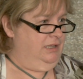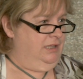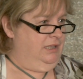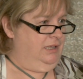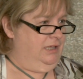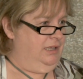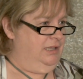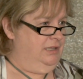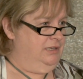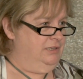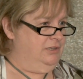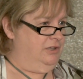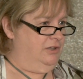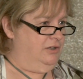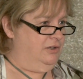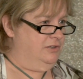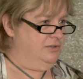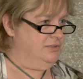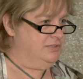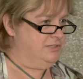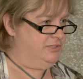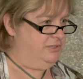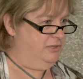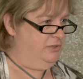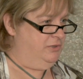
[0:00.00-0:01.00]
And
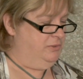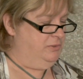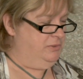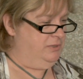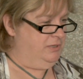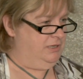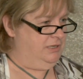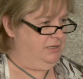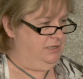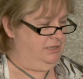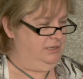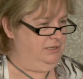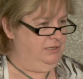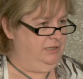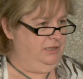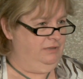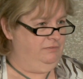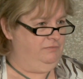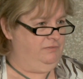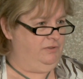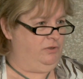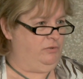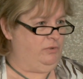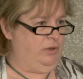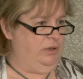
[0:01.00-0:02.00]
also
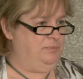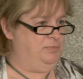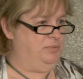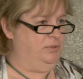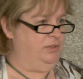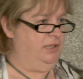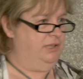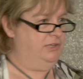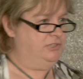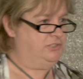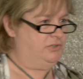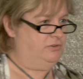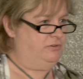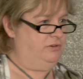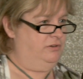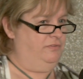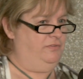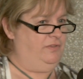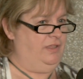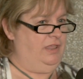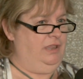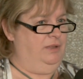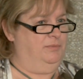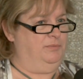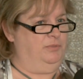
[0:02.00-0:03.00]
have the great pleasure
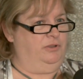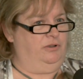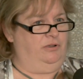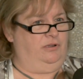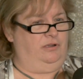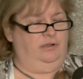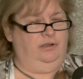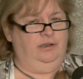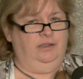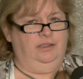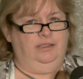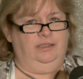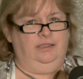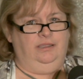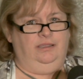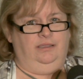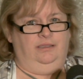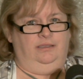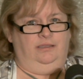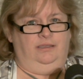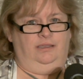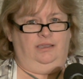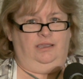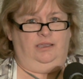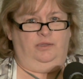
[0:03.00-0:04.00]
of Ambler
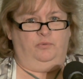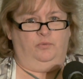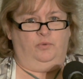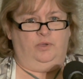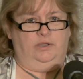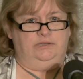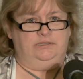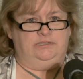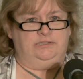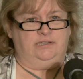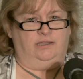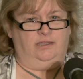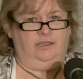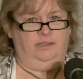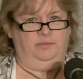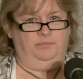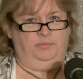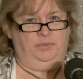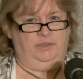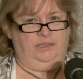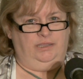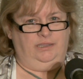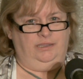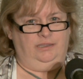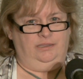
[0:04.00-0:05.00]
at one time
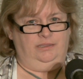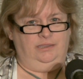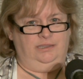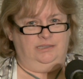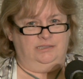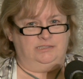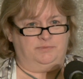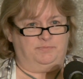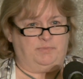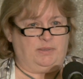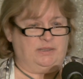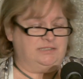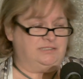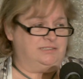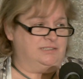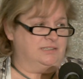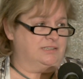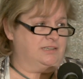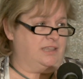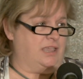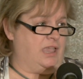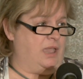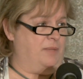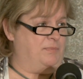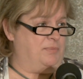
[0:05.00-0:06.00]
being the asbestos
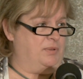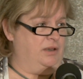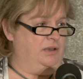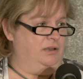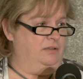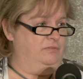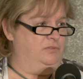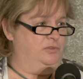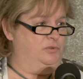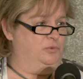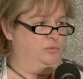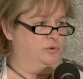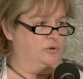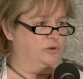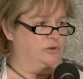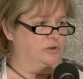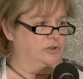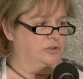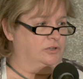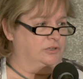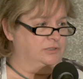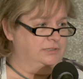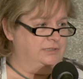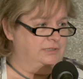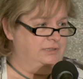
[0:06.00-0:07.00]
capital of the
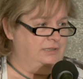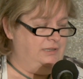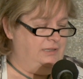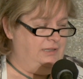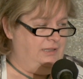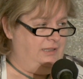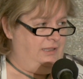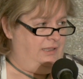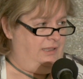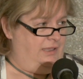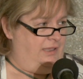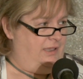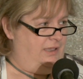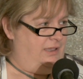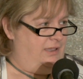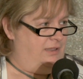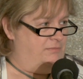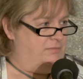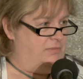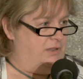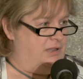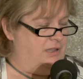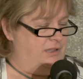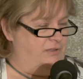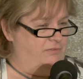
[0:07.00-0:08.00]
world.
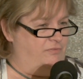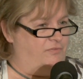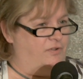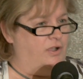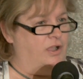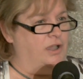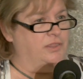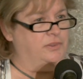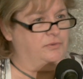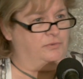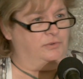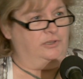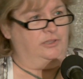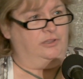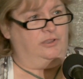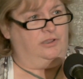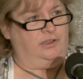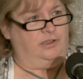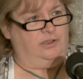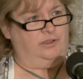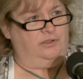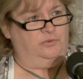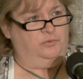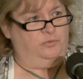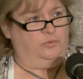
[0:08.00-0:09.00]
And my
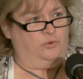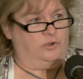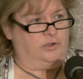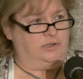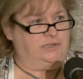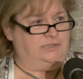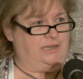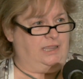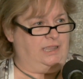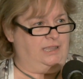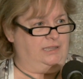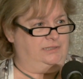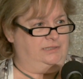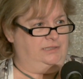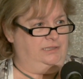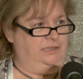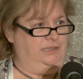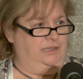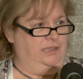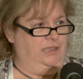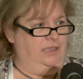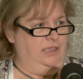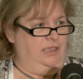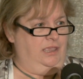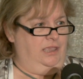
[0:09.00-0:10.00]
father-in-law worked at
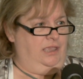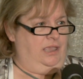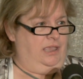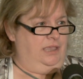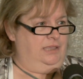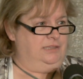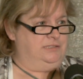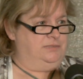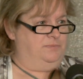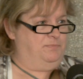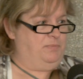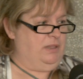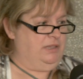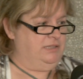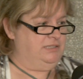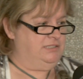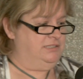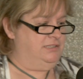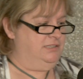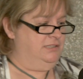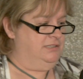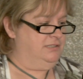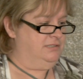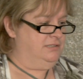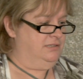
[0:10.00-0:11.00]
the
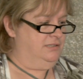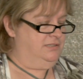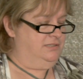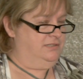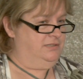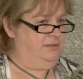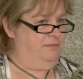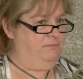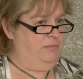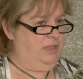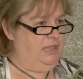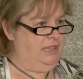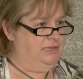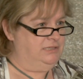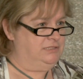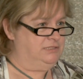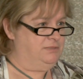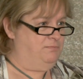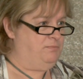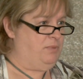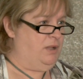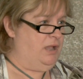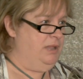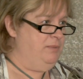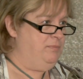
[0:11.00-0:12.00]
asbestos cement
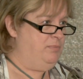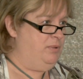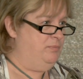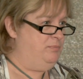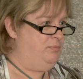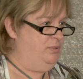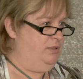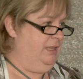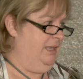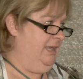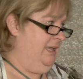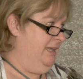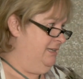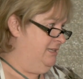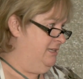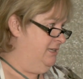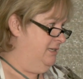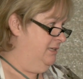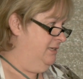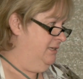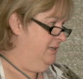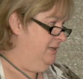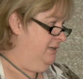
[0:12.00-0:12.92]
pipe plant.